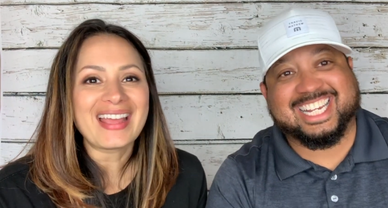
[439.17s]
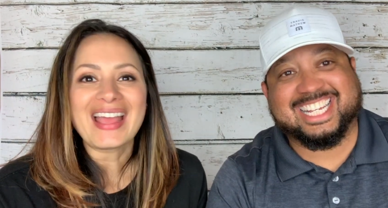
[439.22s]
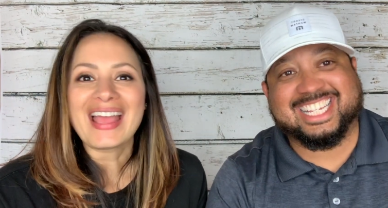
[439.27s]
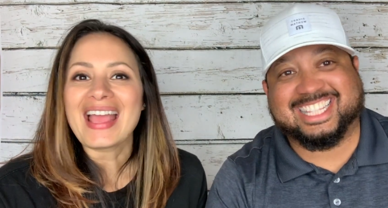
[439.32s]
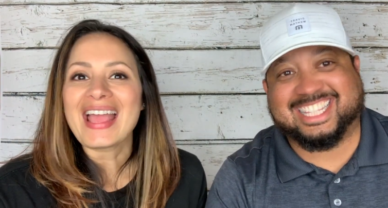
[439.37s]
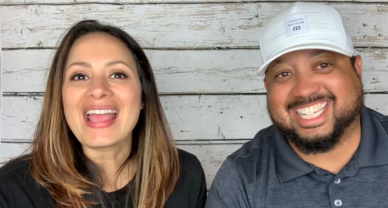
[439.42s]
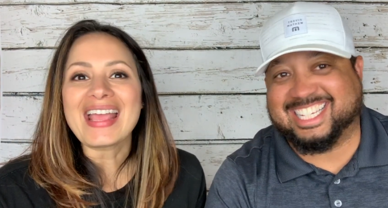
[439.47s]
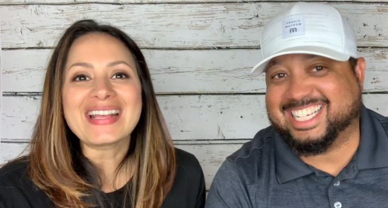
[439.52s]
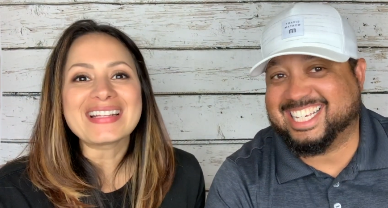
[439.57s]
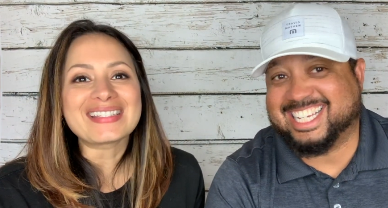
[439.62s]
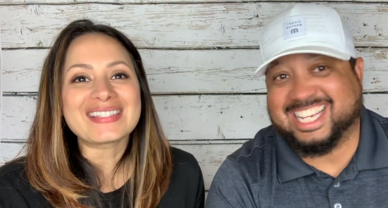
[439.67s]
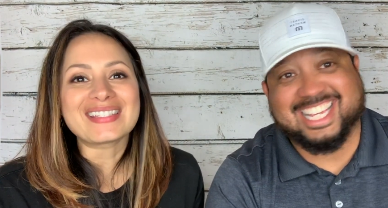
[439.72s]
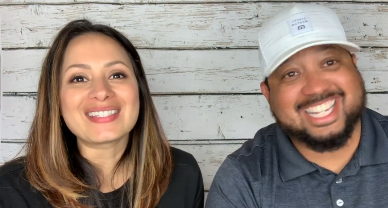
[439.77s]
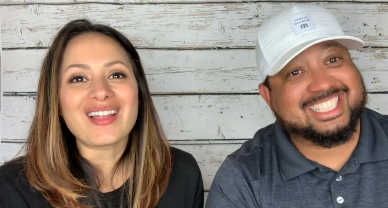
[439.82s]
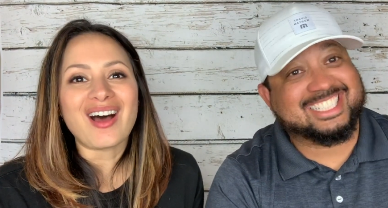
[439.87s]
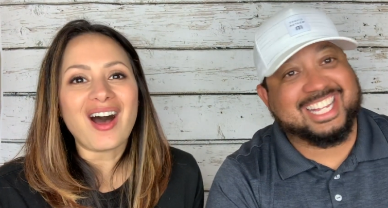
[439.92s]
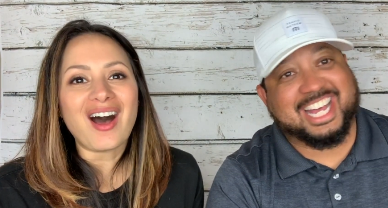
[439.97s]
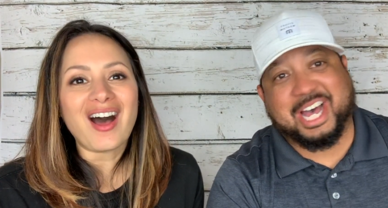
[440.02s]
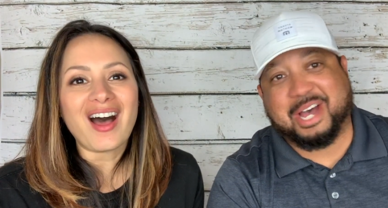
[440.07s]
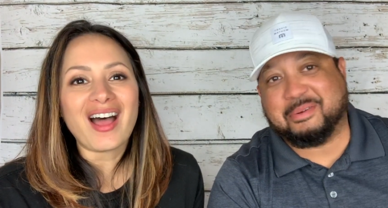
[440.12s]
Speaker 1: anything. It's, it's
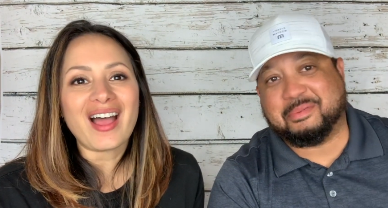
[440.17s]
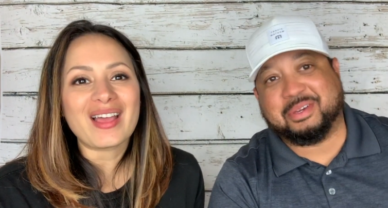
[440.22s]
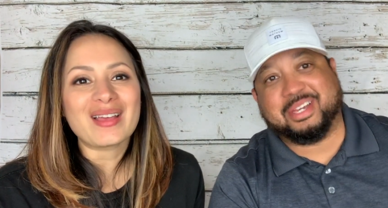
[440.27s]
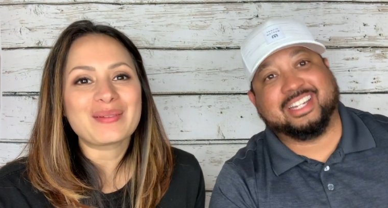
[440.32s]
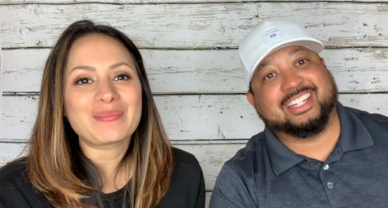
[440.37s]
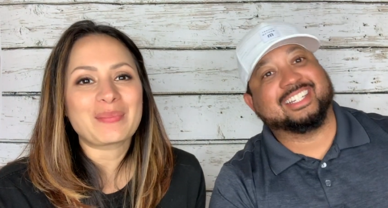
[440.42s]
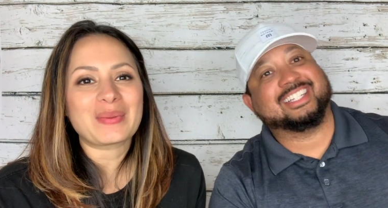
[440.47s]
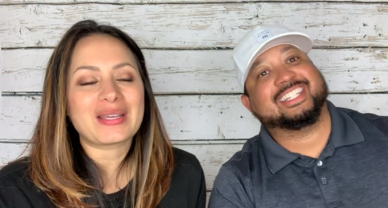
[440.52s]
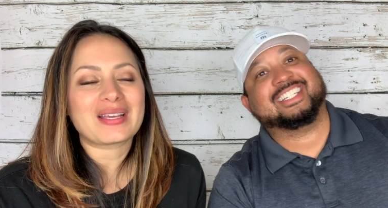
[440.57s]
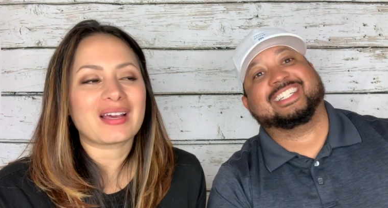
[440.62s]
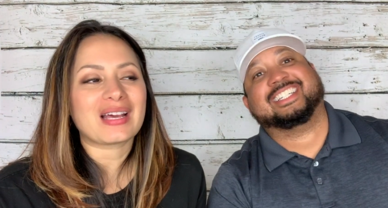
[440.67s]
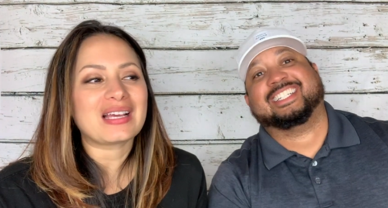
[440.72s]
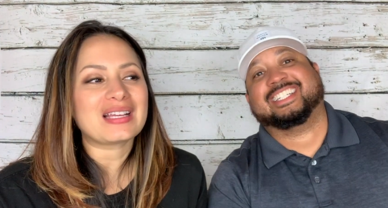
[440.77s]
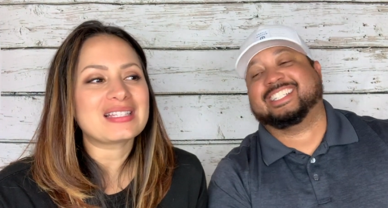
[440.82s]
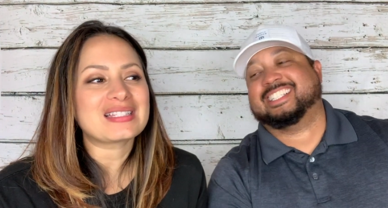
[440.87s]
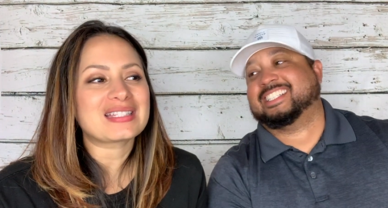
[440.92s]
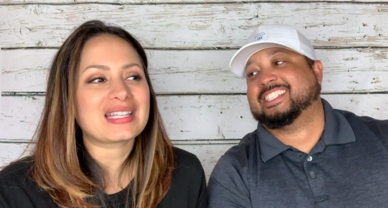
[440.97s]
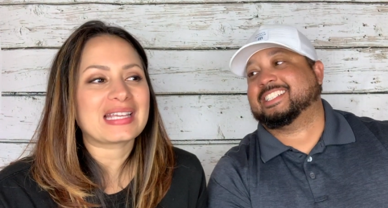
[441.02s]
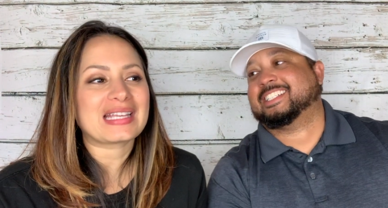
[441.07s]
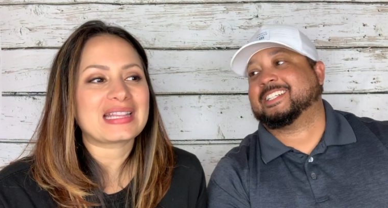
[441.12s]
not, not
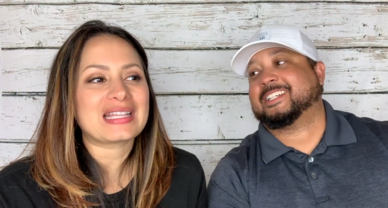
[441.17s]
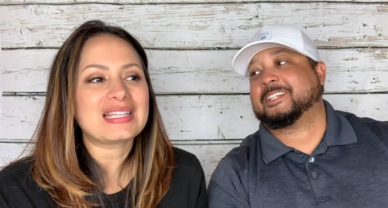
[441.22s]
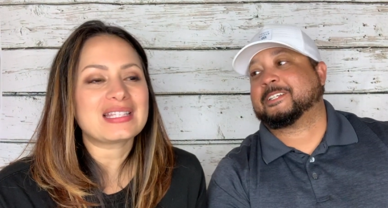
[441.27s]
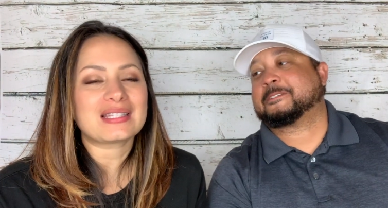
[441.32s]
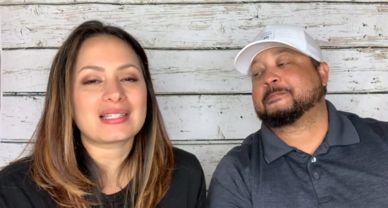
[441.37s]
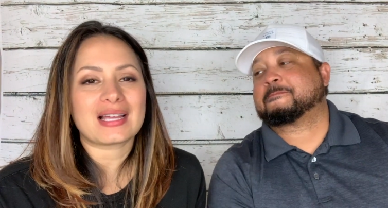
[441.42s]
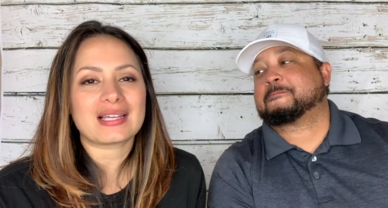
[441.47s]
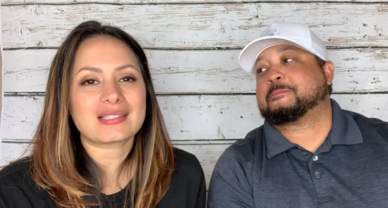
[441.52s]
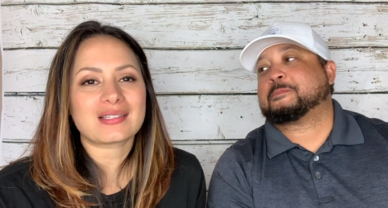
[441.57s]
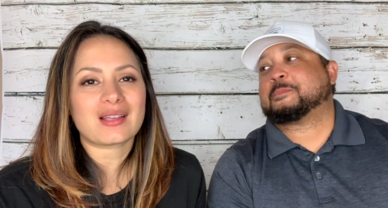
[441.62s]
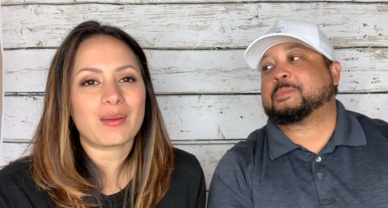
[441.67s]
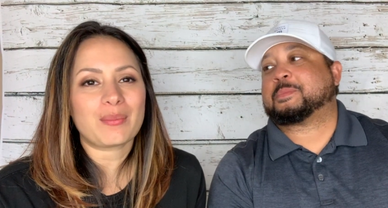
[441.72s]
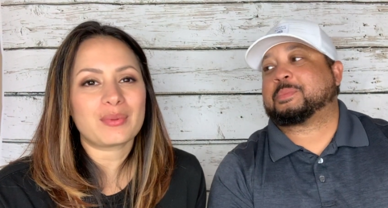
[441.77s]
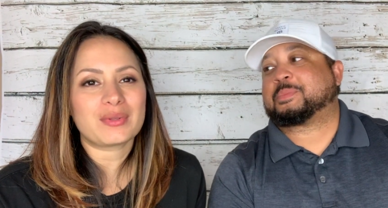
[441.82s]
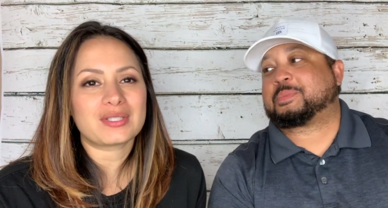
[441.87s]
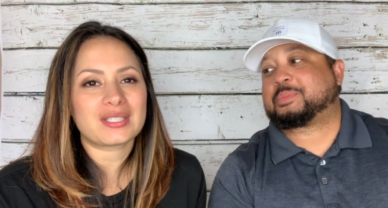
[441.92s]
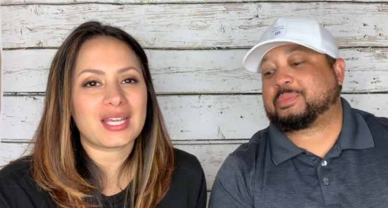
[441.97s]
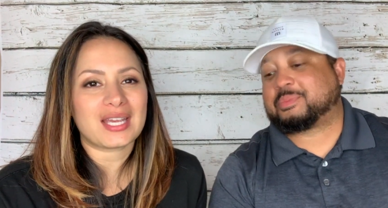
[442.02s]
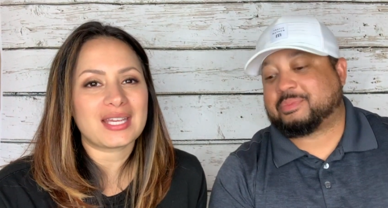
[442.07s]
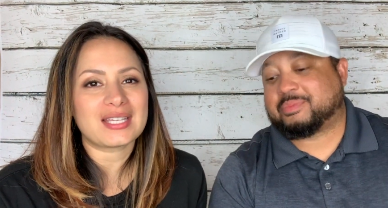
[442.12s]
because like these last couple of
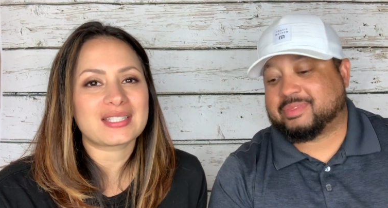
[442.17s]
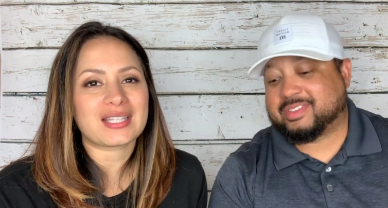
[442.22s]
days,